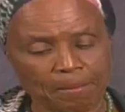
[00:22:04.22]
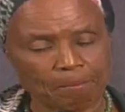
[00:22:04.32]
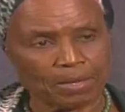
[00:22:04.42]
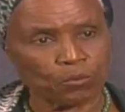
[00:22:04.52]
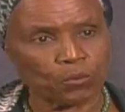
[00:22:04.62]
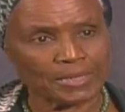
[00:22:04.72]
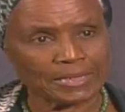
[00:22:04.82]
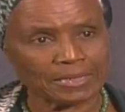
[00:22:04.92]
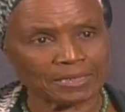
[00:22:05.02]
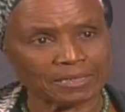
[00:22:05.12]

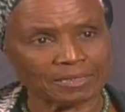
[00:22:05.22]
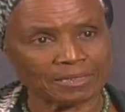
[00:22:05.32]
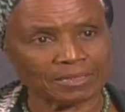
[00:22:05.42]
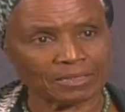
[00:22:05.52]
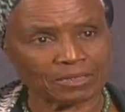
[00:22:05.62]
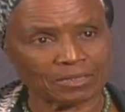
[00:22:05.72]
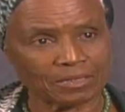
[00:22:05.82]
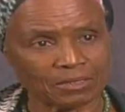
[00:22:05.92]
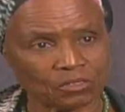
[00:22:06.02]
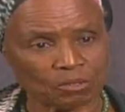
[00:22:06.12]
marijuana
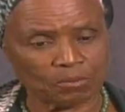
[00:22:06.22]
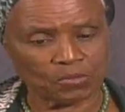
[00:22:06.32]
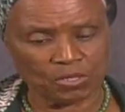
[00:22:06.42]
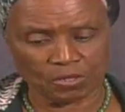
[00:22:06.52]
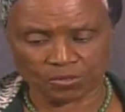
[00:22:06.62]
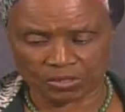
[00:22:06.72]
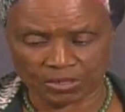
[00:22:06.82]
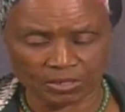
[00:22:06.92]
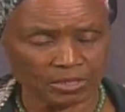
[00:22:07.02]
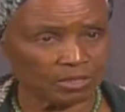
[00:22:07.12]
and some of the other
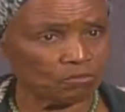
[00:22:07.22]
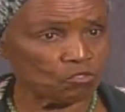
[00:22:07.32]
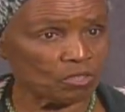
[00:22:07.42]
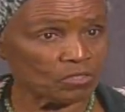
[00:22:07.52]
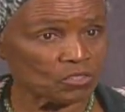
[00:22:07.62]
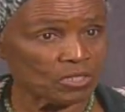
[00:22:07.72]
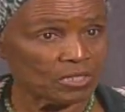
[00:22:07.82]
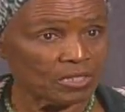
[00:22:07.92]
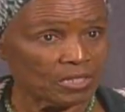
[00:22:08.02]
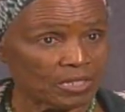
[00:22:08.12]
addictive drugs,
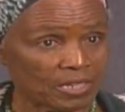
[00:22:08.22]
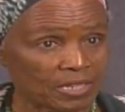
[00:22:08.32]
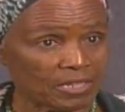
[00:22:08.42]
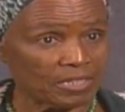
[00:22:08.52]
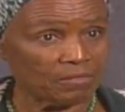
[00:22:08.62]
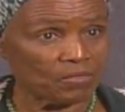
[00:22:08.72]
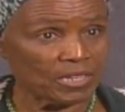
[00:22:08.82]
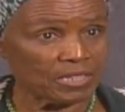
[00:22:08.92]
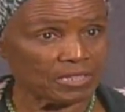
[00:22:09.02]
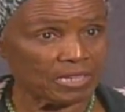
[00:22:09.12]
if they
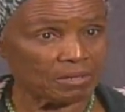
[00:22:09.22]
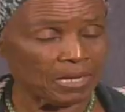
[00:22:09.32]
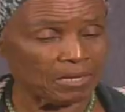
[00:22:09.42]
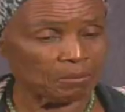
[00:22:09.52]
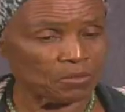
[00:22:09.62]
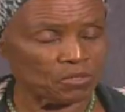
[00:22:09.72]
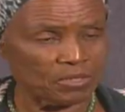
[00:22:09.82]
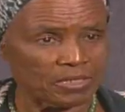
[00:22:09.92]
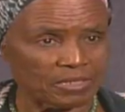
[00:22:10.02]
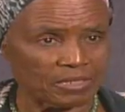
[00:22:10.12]
can get help
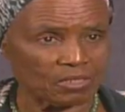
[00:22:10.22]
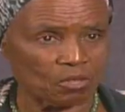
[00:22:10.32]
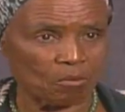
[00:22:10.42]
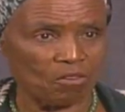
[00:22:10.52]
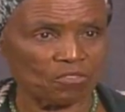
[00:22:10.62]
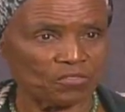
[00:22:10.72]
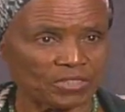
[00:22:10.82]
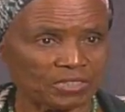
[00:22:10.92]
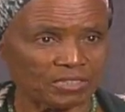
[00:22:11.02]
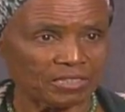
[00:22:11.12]
early and come off of
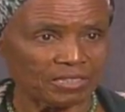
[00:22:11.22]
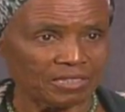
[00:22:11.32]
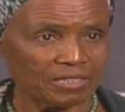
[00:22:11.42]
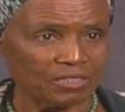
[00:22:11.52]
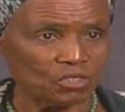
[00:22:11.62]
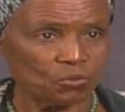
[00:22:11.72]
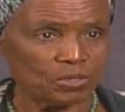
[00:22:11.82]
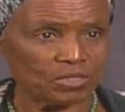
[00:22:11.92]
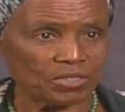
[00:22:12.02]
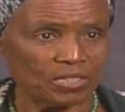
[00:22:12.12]
it, you
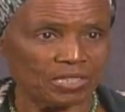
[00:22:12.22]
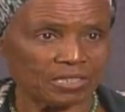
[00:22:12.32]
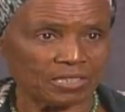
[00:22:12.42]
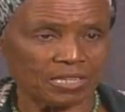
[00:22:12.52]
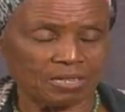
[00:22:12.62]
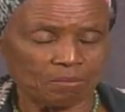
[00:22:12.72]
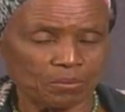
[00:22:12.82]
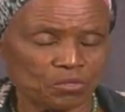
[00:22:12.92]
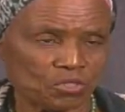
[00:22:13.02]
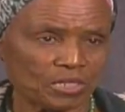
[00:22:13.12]
will see that
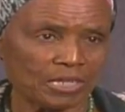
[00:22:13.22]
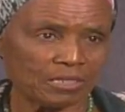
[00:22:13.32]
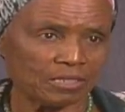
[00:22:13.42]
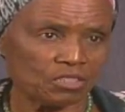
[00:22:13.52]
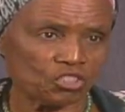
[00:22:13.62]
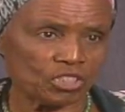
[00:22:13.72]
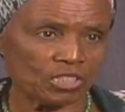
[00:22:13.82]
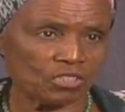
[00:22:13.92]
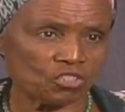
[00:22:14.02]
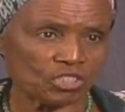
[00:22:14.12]
personality
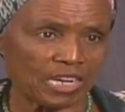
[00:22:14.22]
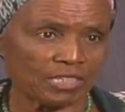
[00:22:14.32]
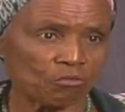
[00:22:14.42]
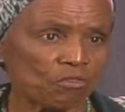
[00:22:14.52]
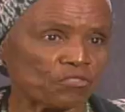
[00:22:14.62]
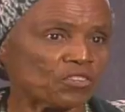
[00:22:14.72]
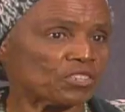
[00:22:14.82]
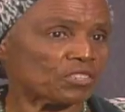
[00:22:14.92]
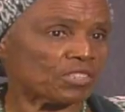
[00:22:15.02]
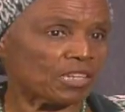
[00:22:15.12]
change kind of
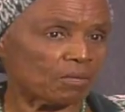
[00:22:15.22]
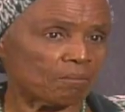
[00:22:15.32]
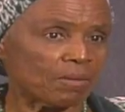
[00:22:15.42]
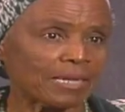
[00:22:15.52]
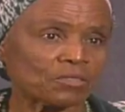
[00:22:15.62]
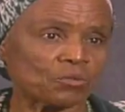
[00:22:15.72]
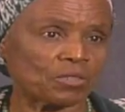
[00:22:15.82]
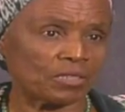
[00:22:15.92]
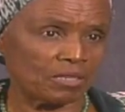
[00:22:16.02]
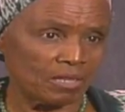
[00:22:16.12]
revert. They come back to
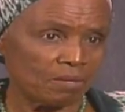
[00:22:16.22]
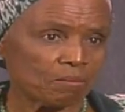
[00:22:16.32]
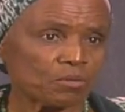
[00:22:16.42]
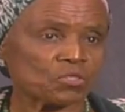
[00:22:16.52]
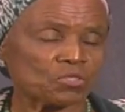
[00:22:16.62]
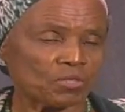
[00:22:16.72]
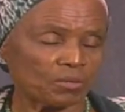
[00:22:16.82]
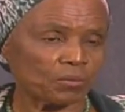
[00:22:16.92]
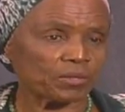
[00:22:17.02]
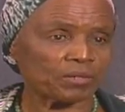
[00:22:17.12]
the person they
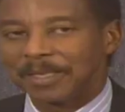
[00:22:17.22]
were.